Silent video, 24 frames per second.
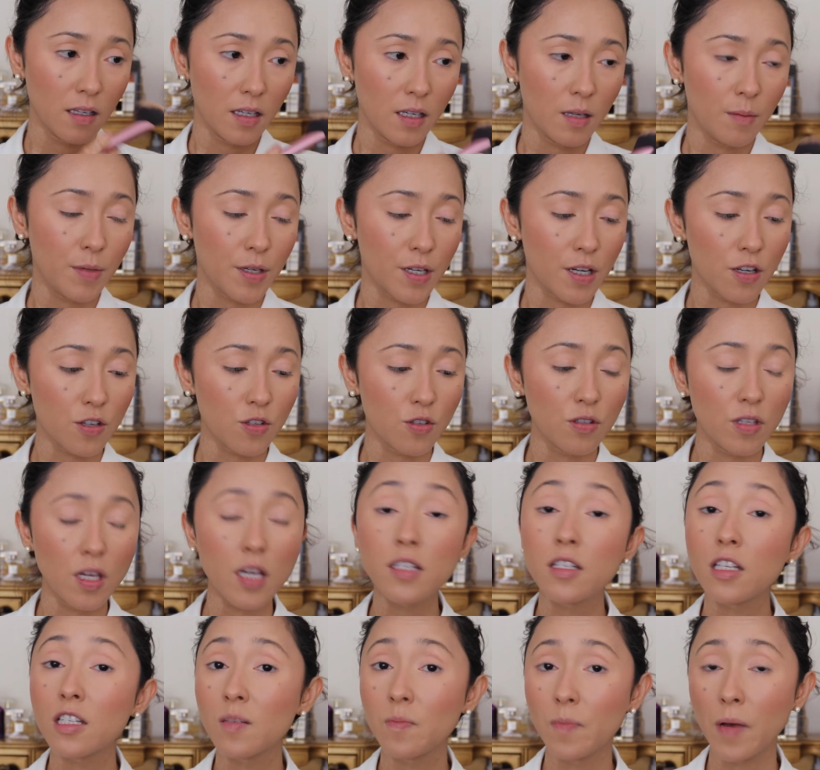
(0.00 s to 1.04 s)
because
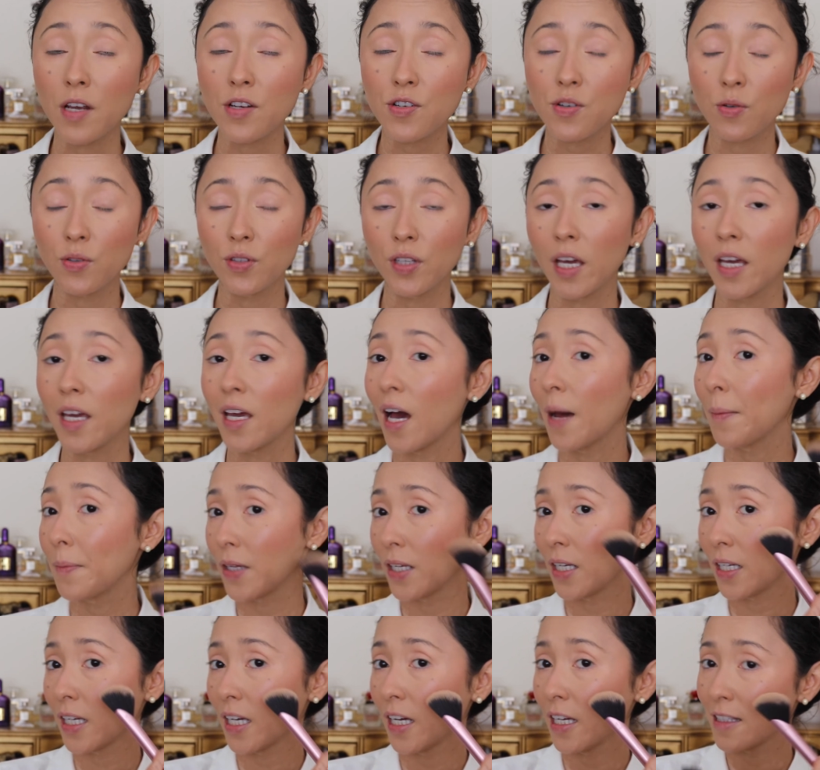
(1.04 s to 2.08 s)
today's a special day. I'm
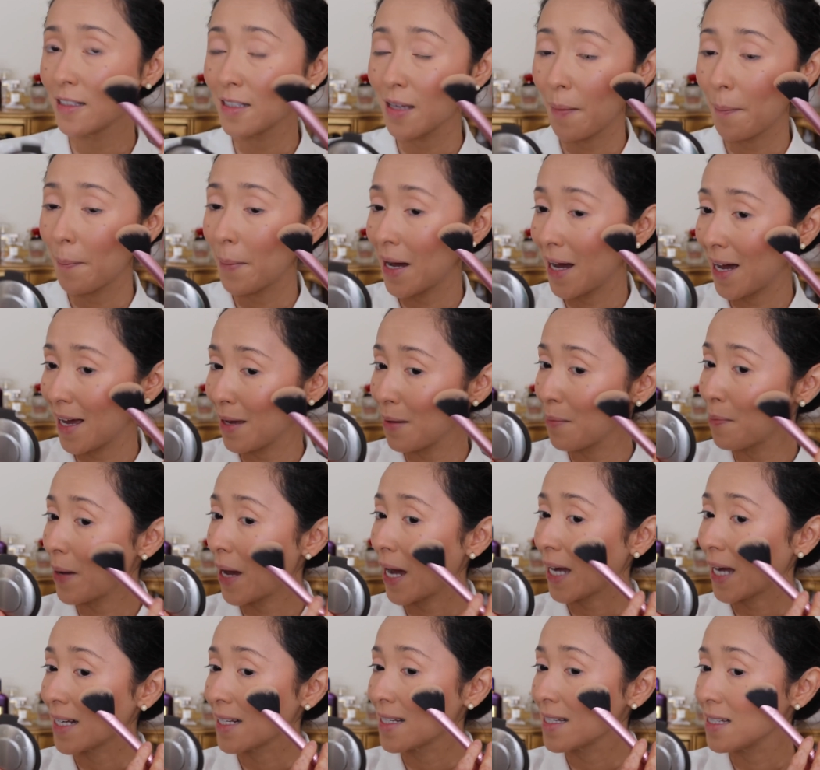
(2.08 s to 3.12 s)
gonna get my
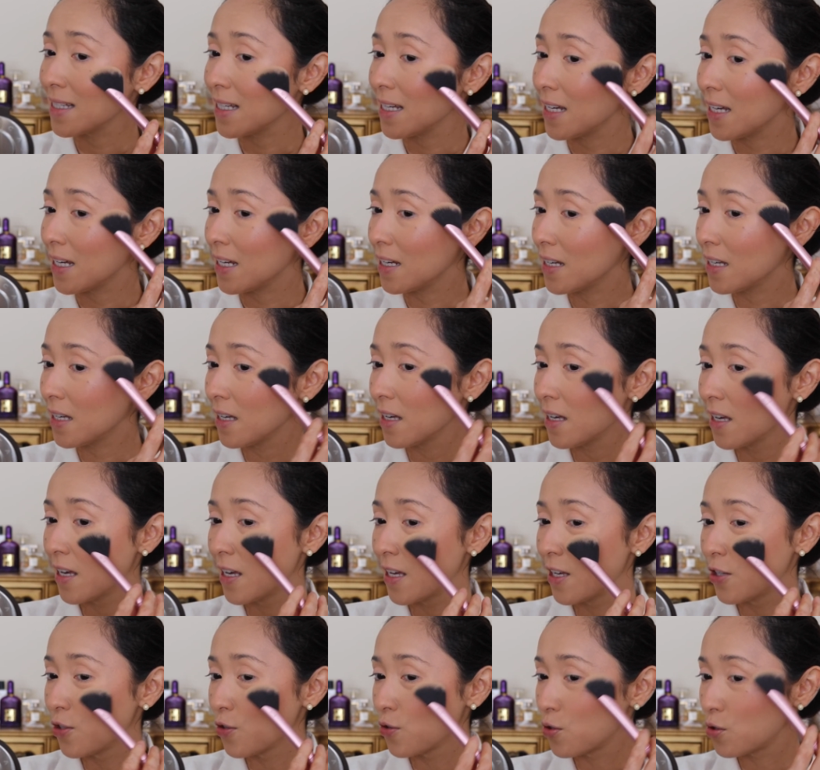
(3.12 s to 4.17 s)
vaccine,
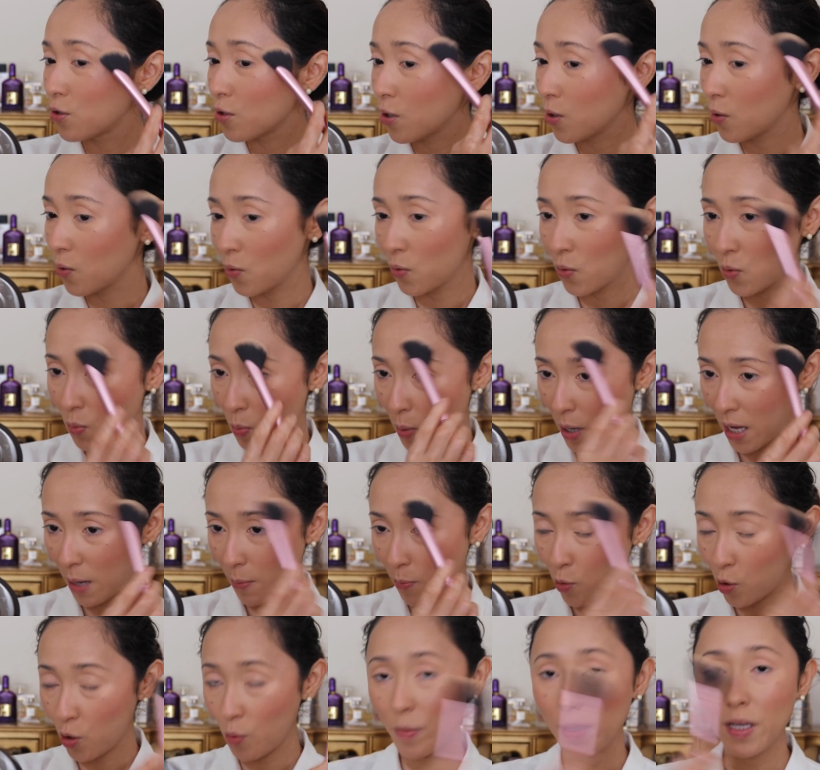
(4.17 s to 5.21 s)
so my
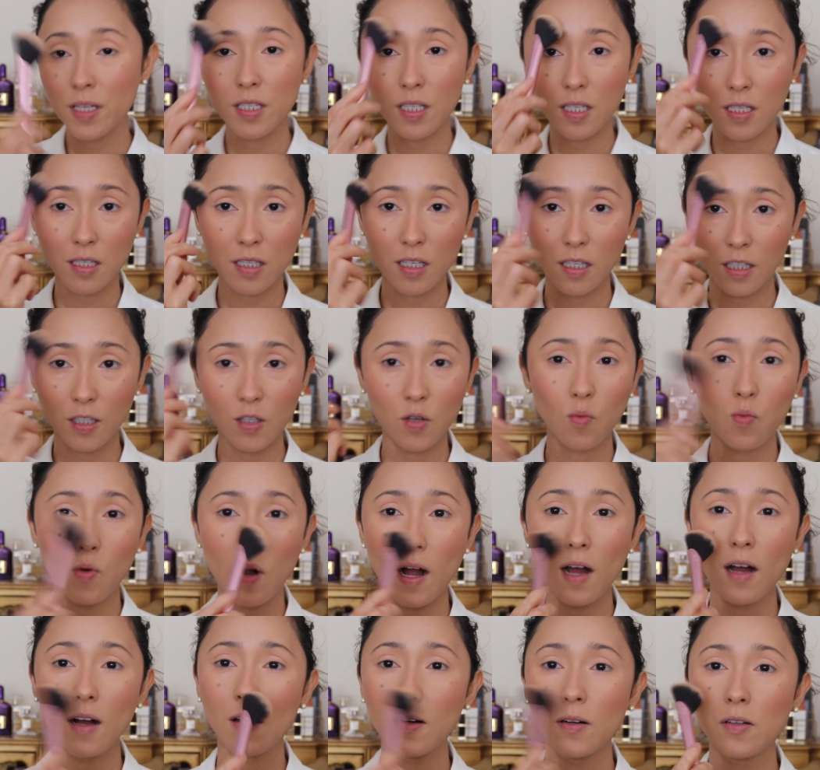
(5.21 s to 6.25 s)
appointment is in a little
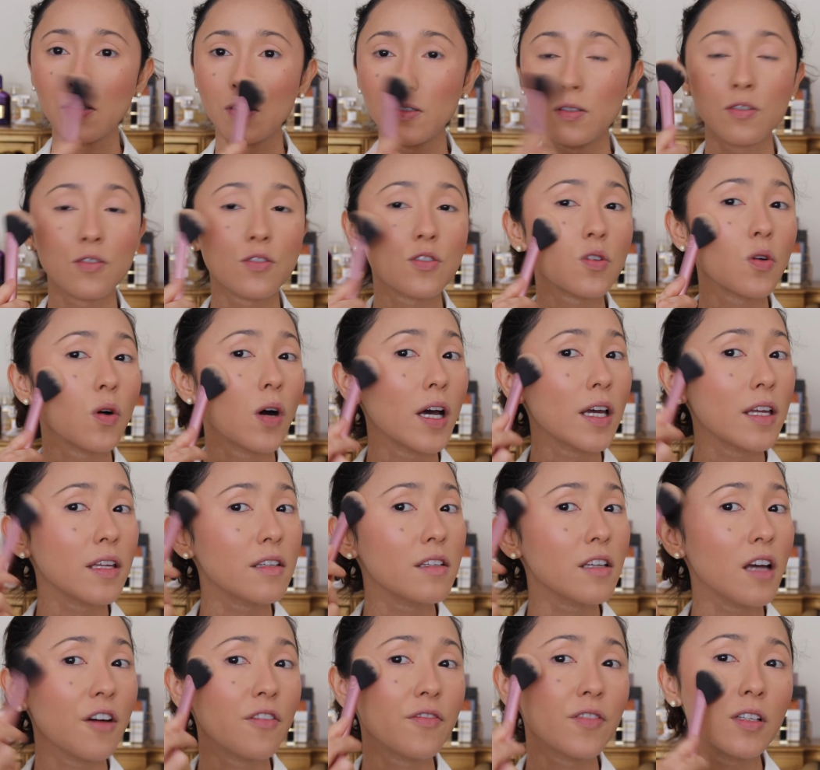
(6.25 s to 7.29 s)
while, so I
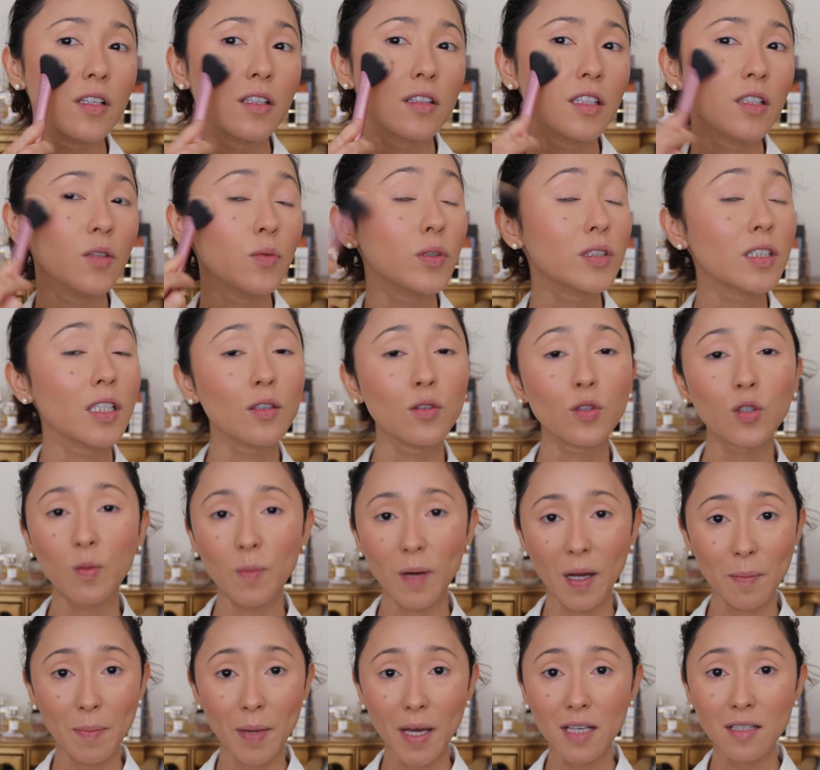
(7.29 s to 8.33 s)
definitely want to look
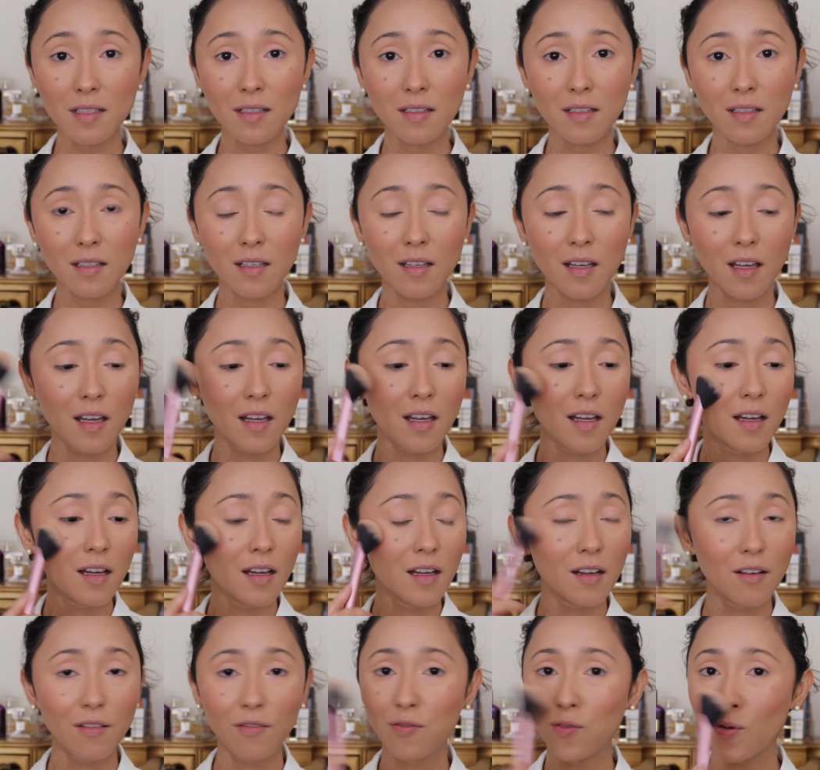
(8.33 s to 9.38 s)
my best
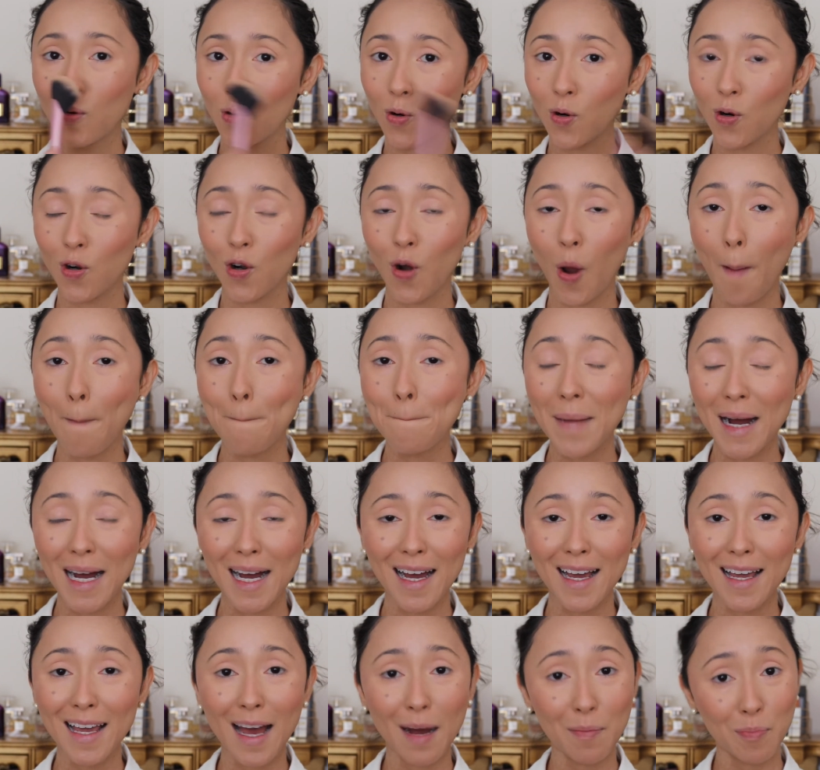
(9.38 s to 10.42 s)
for
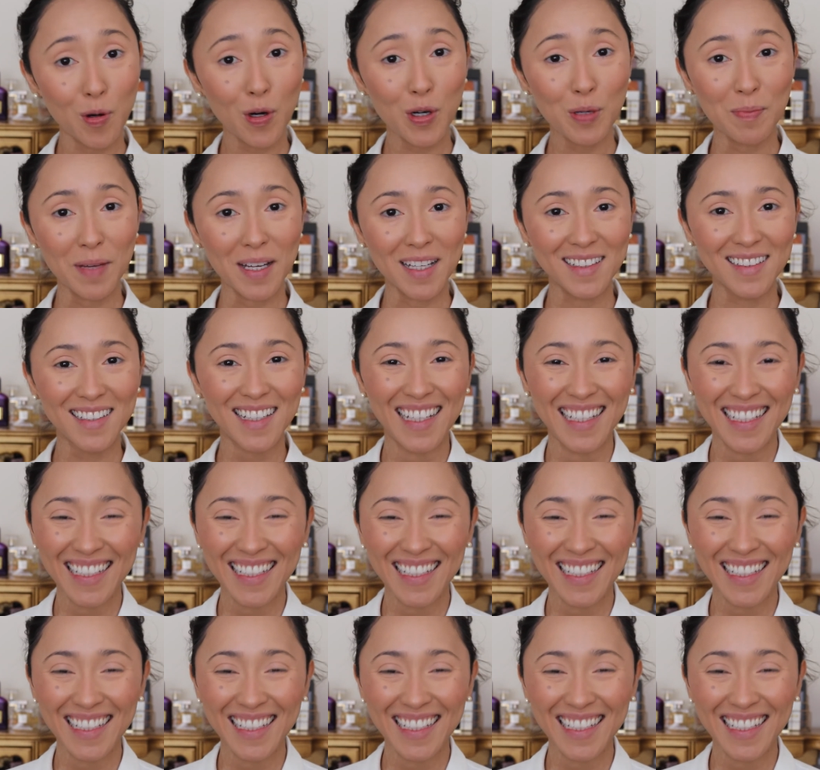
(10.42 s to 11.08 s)
my appointment.